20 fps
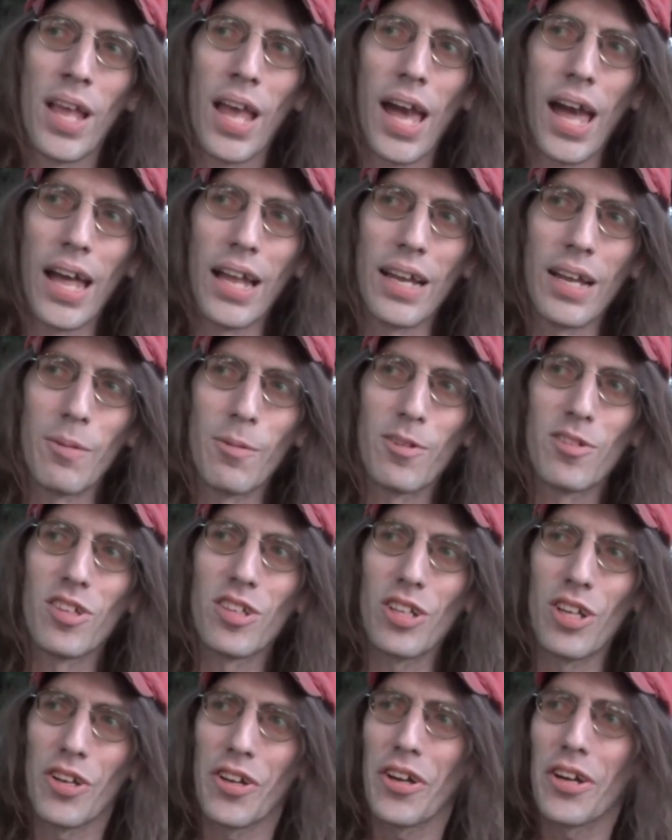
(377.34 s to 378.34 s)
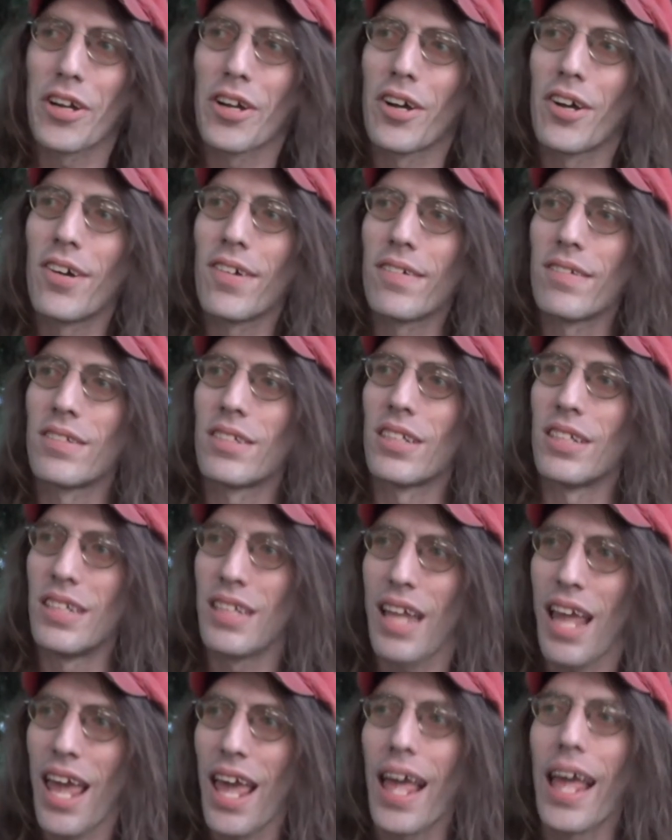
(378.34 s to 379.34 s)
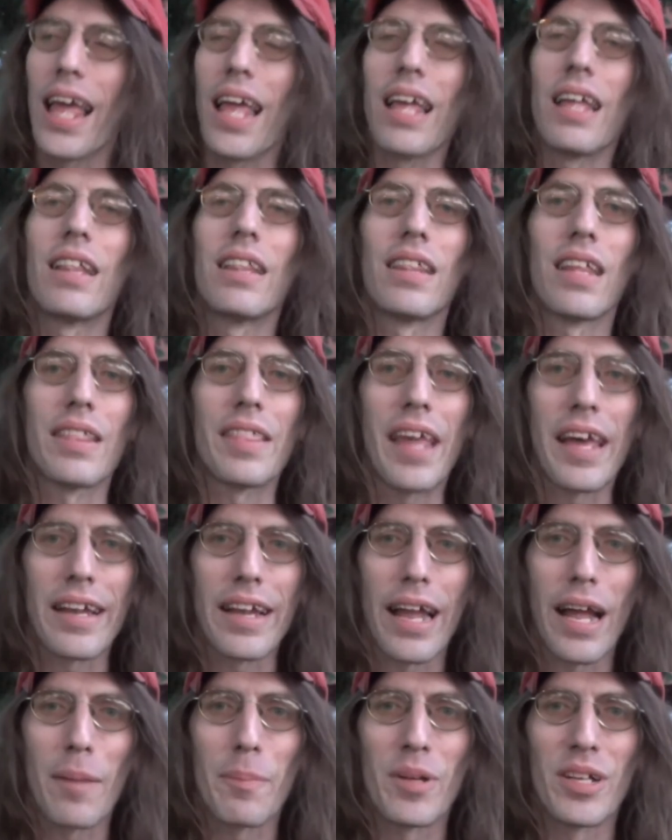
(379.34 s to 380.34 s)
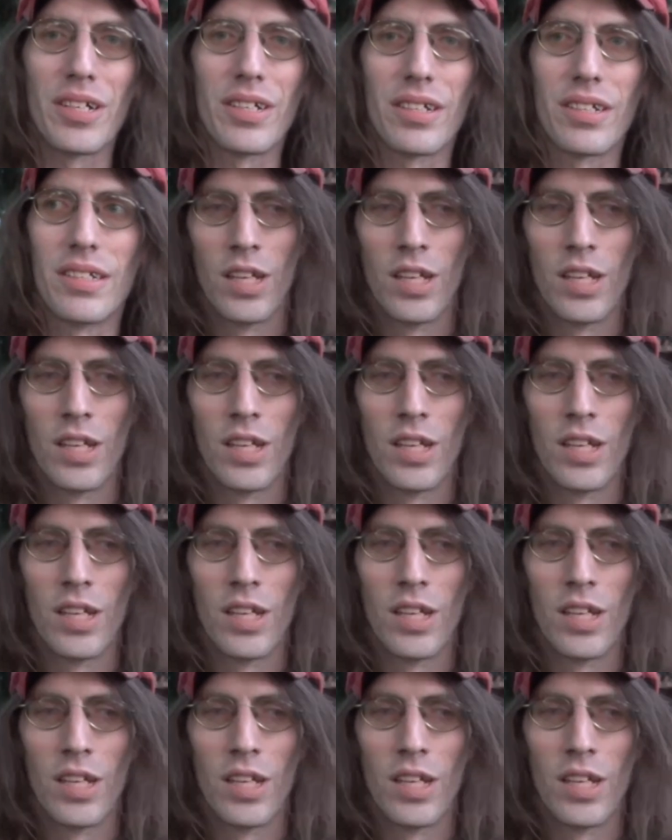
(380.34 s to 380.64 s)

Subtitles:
And it was a year ago today that happened.